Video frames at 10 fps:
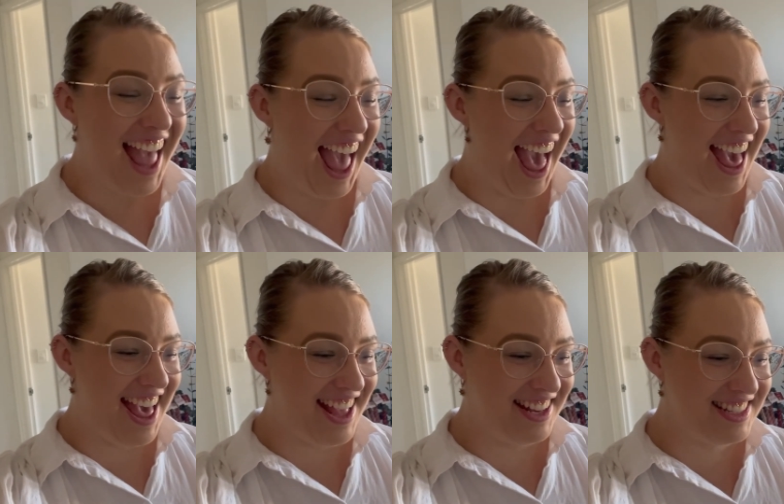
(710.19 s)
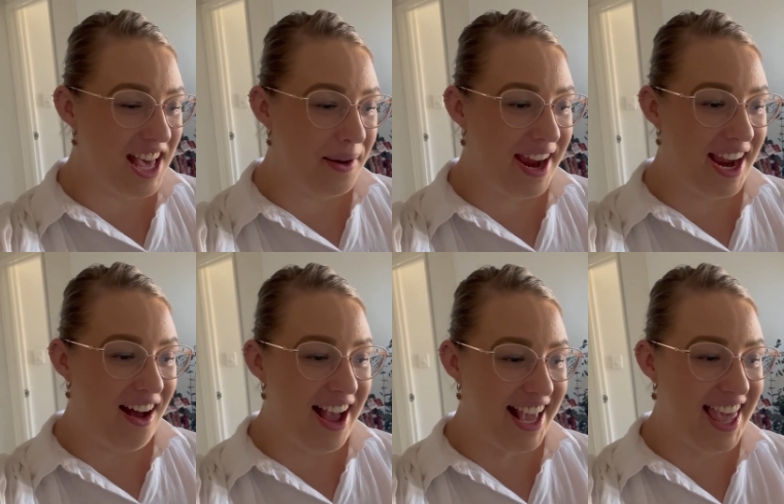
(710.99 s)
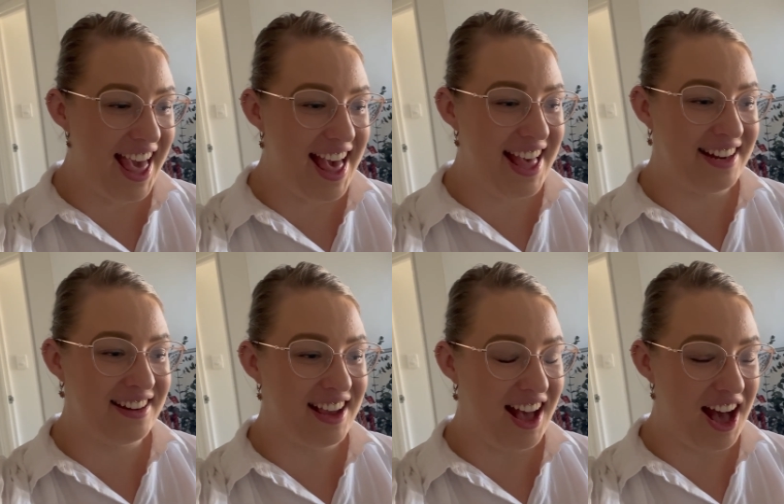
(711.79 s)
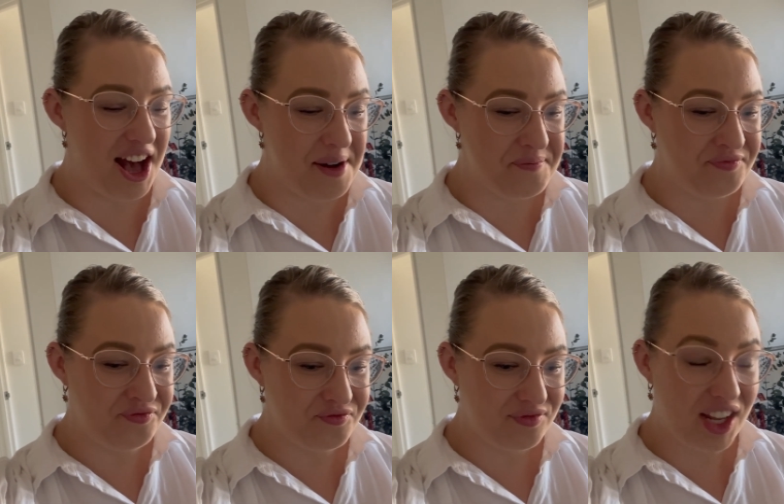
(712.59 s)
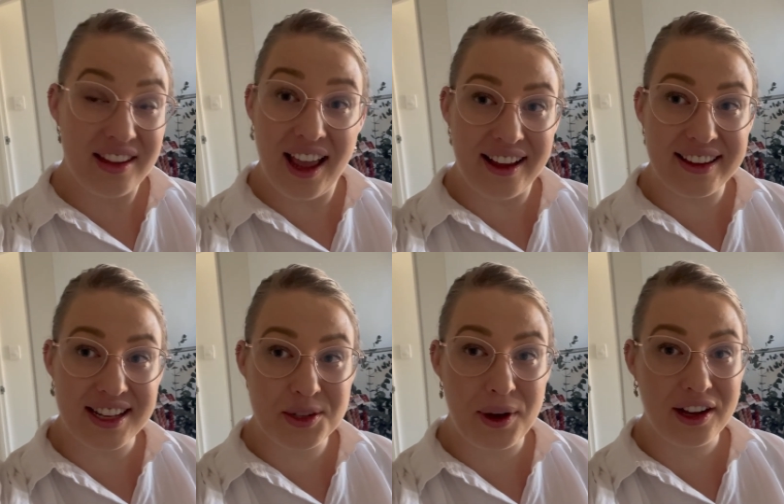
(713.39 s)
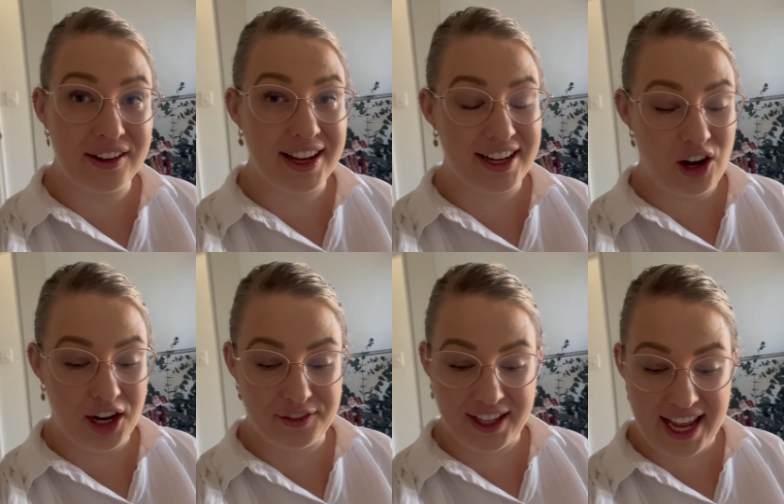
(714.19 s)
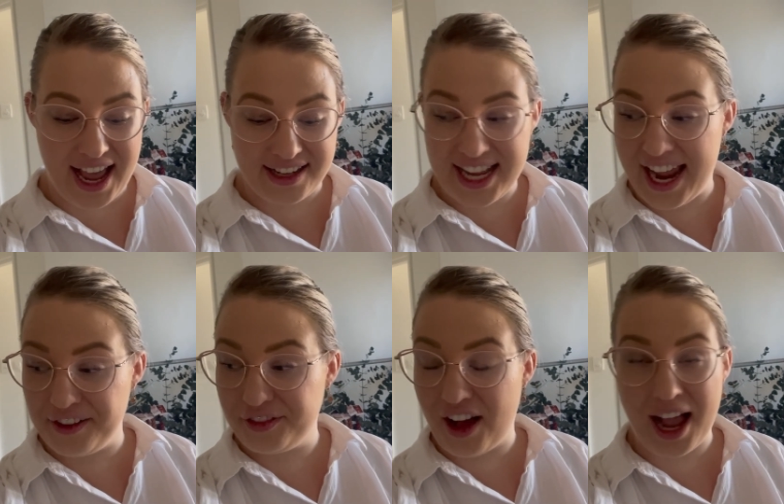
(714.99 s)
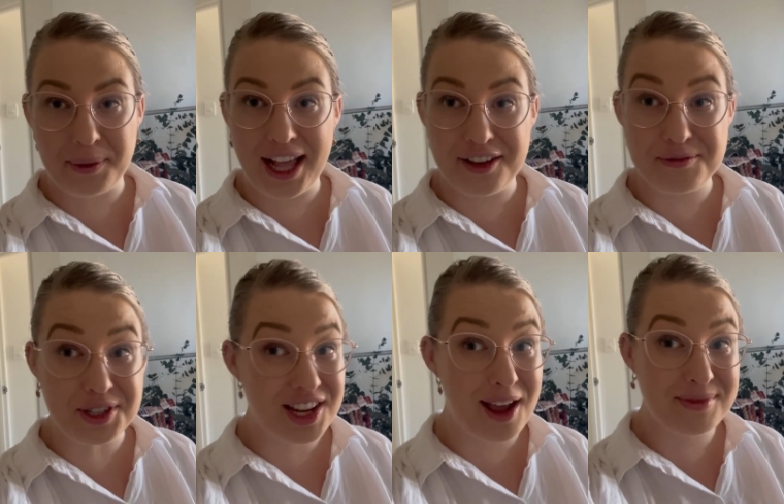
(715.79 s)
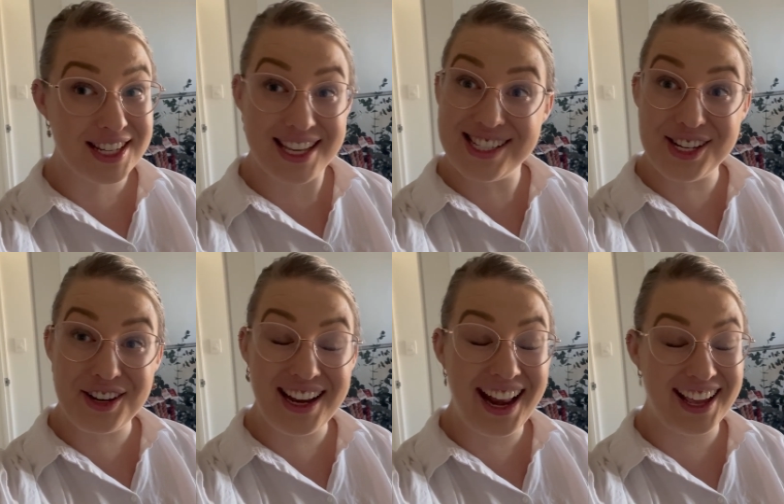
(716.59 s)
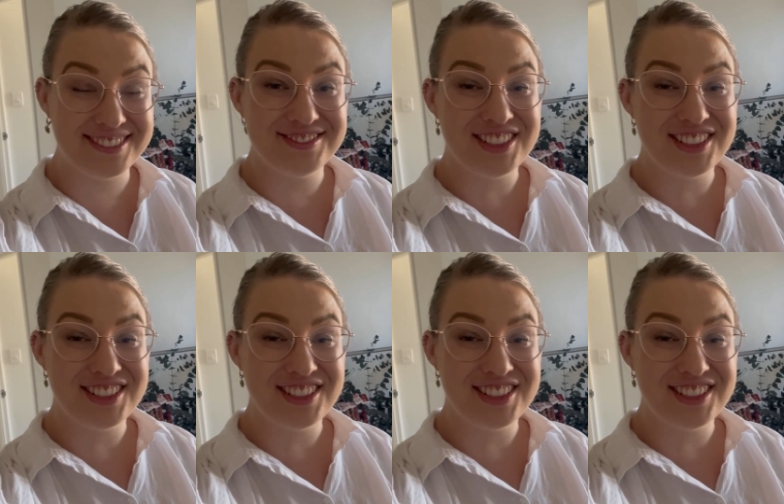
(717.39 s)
And that way I can, get to work on it. Hopefully at TAFE I will have more time to continue knitting.